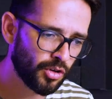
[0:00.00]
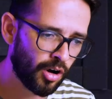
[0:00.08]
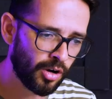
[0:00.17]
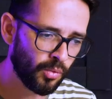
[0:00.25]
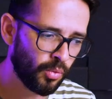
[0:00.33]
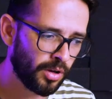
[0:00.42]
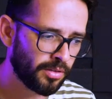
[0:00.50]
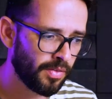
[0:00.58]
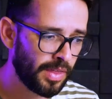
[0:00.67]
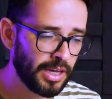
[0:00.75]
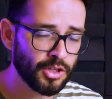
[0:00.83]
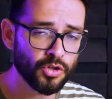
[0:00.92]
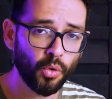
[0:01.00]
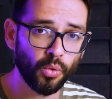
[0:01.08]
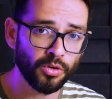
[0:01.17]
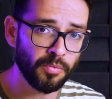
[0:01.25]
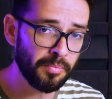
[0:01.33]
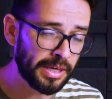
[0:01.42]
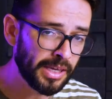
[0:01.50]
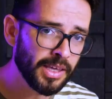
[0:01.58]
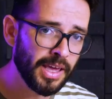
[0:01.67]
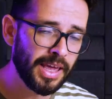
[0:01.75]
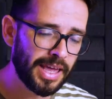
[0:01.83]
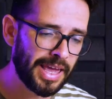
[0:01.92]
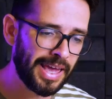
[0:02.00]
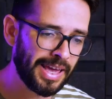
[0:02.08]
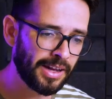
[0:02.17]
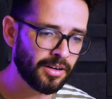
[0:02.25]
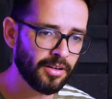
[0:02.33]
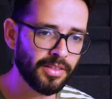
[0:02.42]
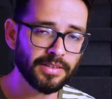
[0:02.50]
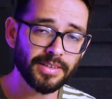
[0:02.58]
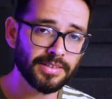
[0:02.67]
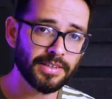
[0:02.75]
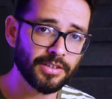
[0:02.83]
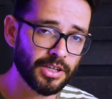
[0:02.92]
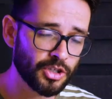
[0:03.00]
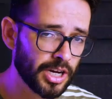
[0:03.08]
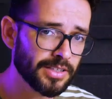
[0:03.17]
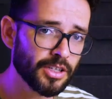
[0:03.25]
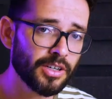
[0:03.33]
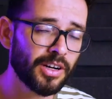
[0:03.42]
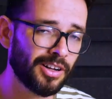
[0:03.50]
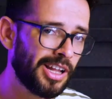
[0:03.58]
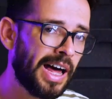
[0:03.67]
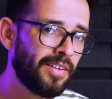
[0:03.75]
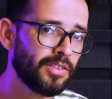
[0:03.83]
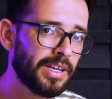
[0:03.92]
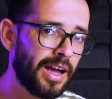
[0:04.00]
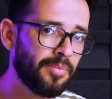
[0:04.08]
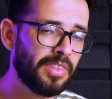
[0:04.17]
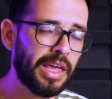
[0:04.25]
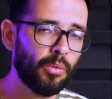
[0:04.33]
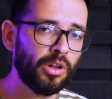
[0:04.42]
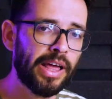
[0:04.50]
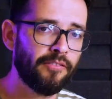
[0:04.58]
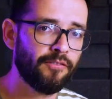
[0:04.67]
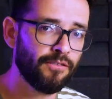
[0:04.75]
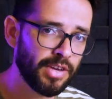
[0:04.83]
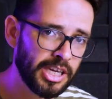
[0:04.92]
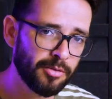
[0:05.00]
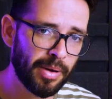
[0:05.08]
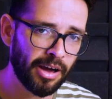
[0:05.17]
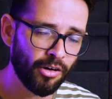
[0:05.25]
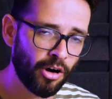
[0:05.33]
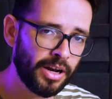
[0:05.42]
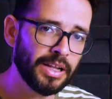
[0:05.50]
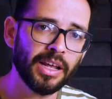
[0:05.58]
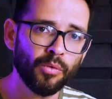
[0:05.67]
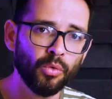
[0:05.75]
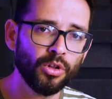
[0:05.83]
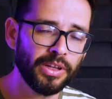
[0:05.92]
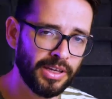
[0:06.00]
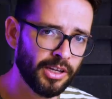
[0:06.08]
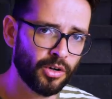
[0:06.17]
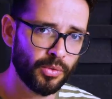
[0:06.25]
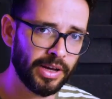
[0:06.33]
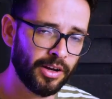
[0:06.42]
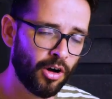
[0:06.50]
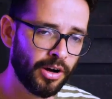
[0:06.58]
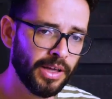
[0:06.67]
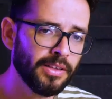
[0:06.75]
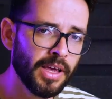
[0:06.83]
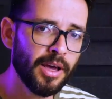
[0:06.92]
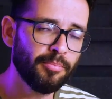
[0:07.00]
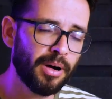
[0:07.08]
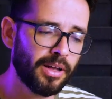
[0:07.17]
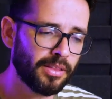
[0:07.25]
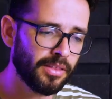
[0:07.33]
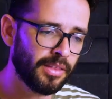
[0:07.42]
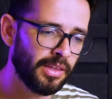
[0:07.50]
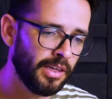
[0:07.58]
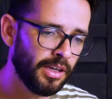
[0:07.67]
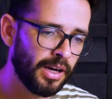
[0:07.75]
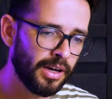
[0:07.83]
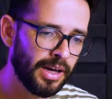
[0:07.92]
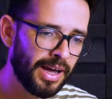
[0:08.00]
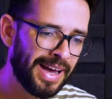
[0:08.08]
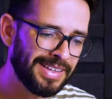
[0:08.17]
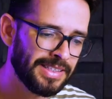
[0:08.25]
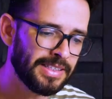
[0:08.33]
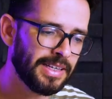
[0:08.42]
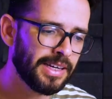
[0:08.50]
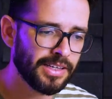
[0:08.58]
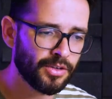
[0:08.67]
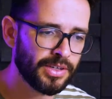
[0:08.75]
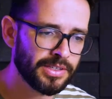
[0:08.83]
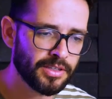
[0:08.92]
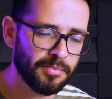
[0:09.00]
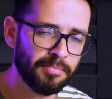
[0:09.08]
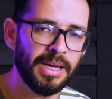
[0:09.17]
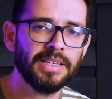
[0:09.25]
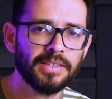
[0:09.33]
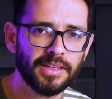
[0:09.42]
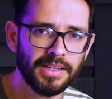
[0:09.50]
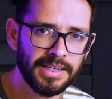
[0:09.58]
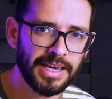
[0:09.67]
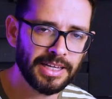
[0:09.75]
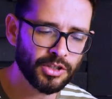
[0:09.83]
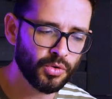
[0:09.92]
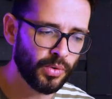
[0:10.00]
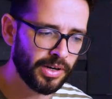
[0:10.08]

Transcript: on what they told me. And this is a suggestion, and a lot of times they will have feedback on it and will iterate on it. But the idea here is to basically get to an